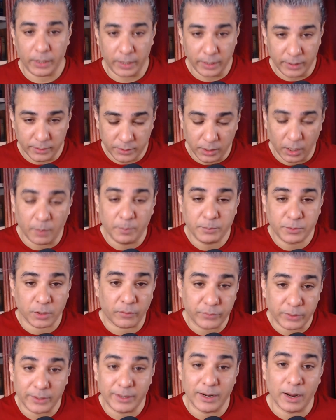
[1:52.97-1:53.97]
in terms
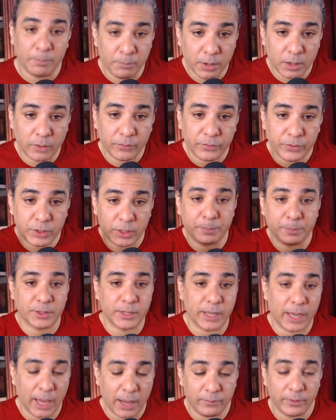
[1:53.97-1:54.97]
of the number of ships
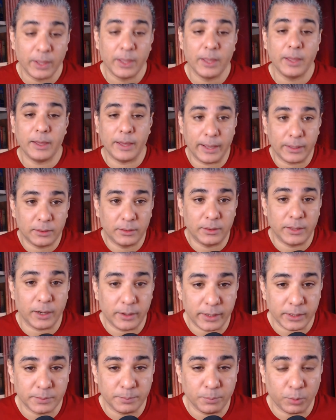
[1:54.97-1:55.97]
they have at
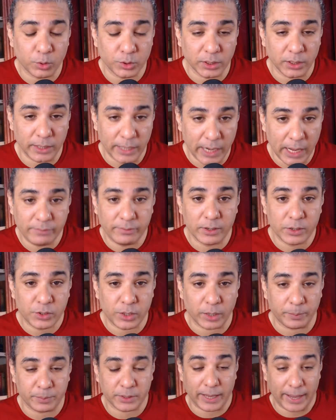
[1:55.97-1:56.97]
their disposal, naval
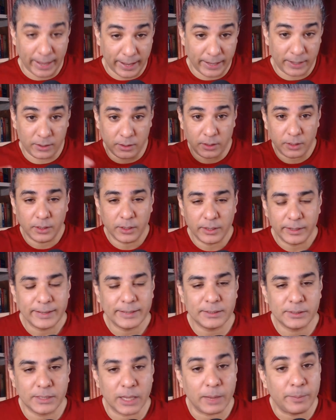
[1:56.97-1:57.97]
ships and
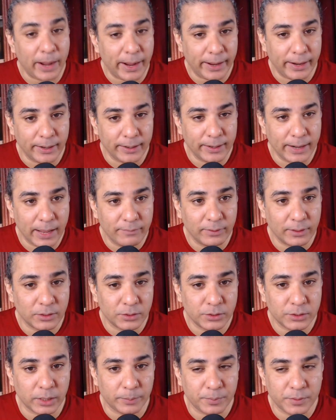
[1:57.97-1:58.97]
semi-naval
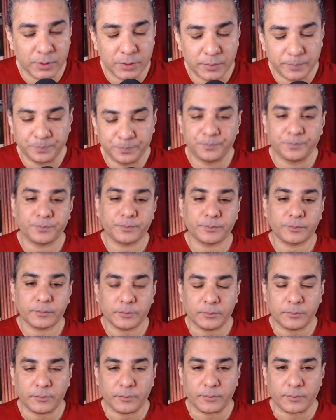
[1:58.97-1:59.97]
ships.
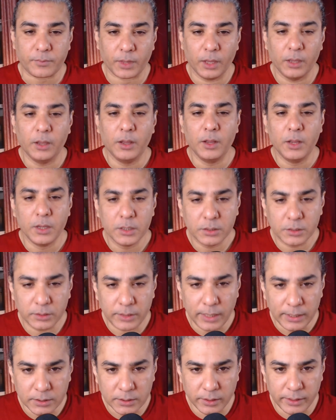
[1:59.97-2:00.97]
So
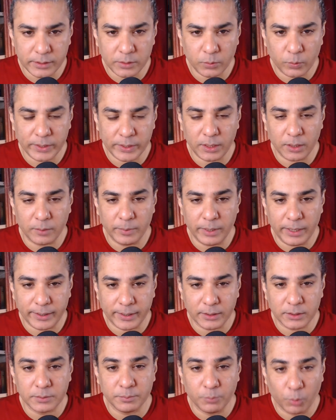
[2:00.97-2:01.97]
that's the reason why the
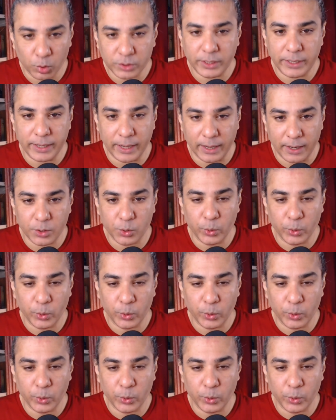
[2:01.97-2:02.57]
Americans mostly are